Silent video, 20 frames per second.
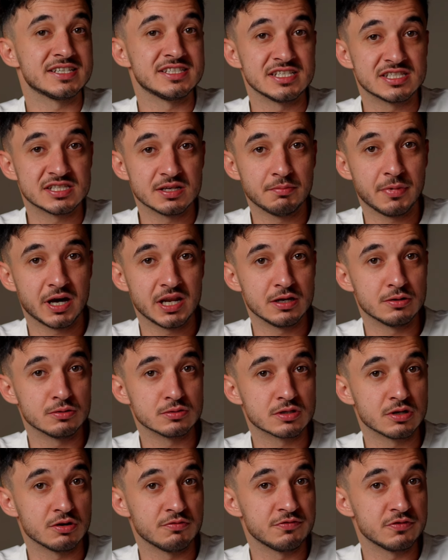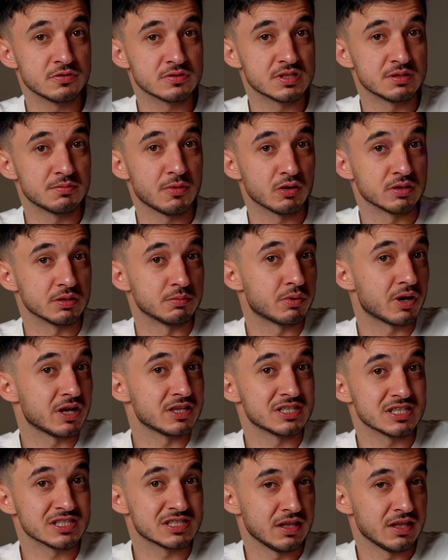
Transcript: is somebody who's confused about a process